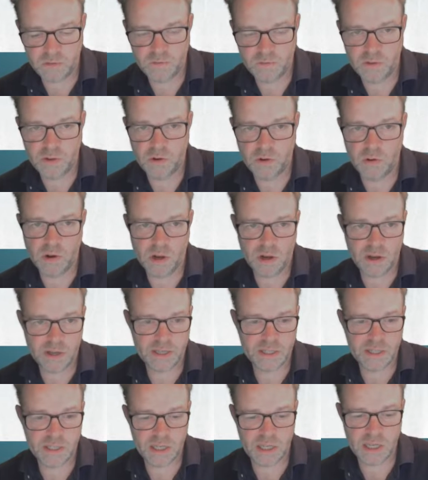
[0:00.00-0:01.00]
for your
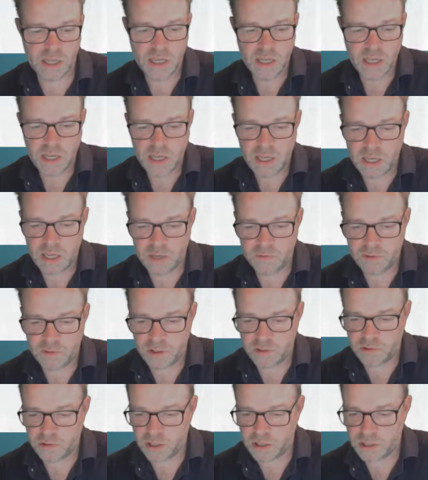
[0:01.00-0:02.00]
IT
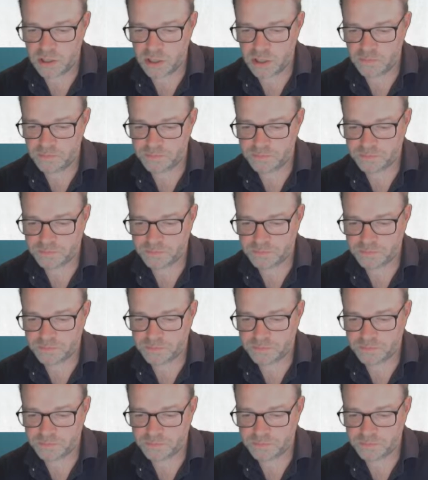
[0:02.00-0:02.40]
infrastructure.